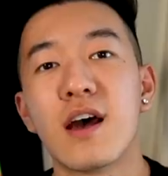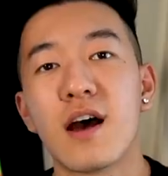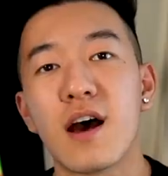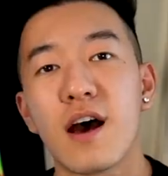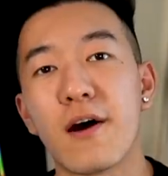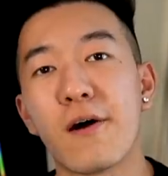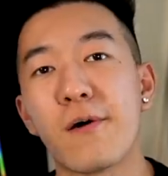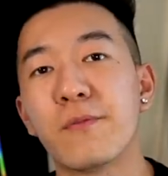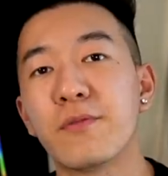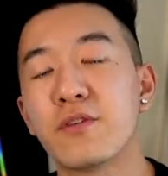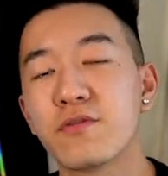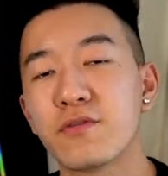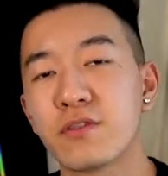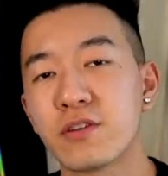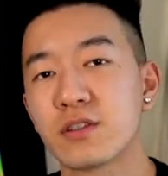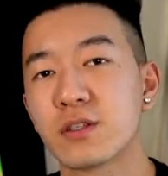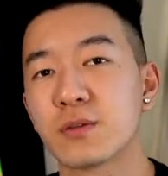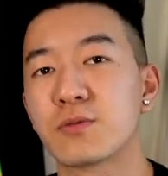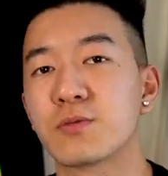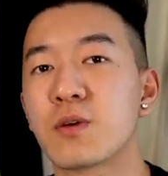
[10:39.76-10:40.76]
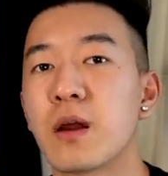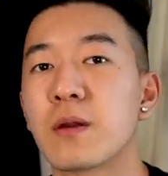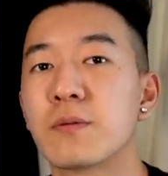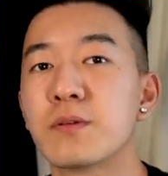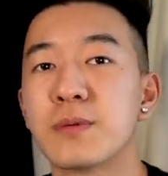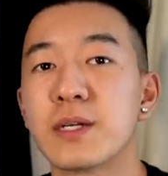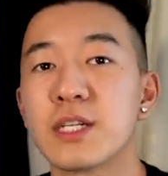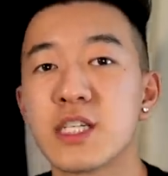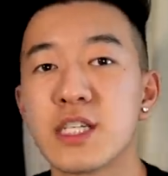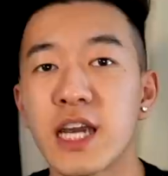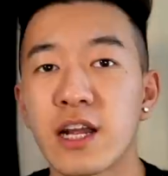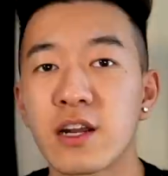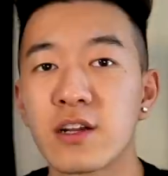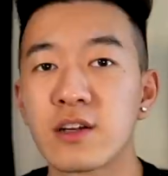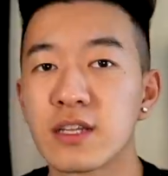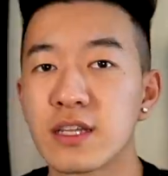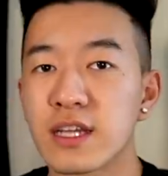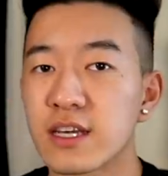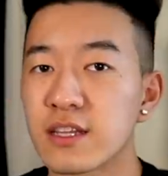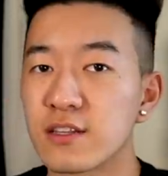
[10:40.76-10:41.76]
Um, feel free to subscribe to my channel
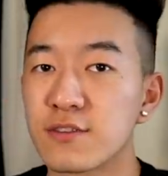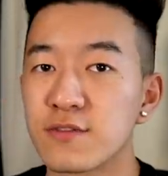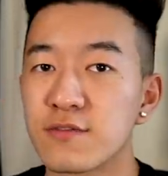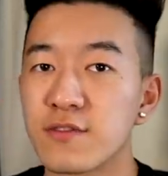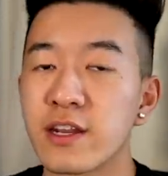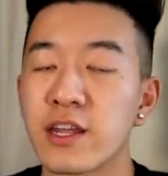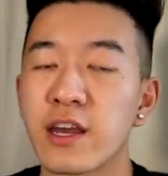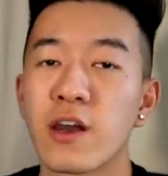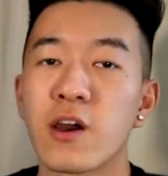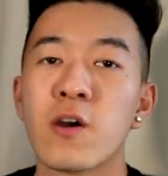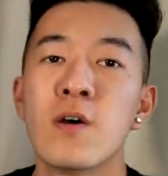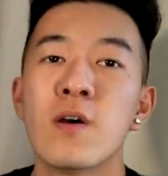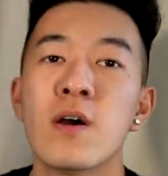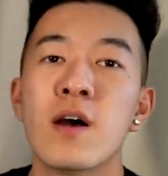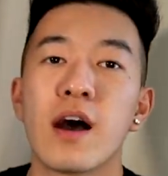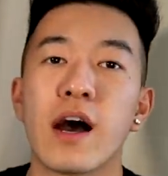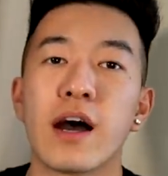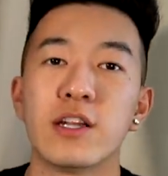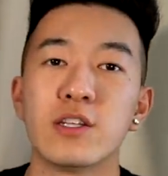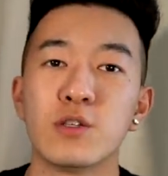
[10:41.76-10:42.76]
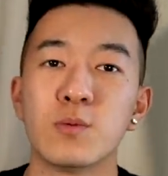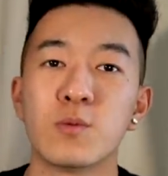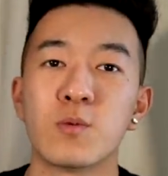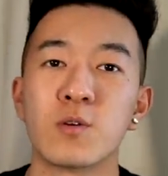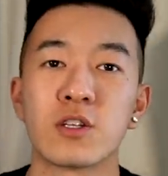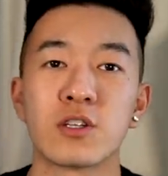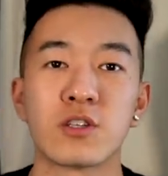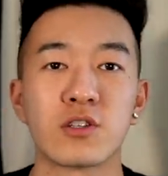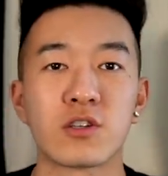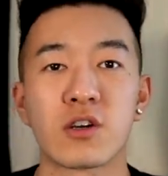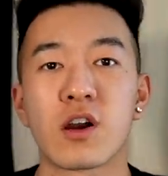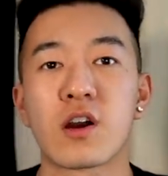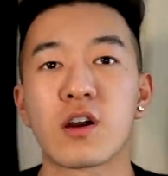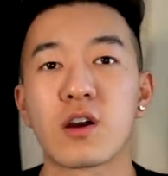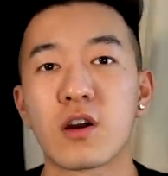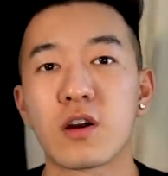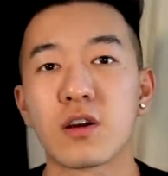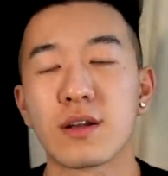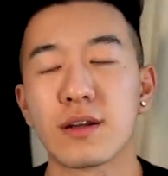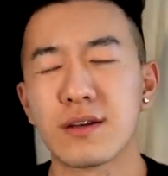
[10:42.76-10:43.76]
and like this video. I do more digital
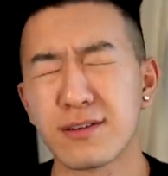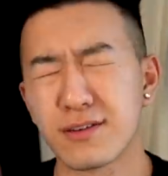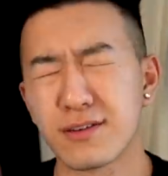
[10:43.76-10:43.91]
art.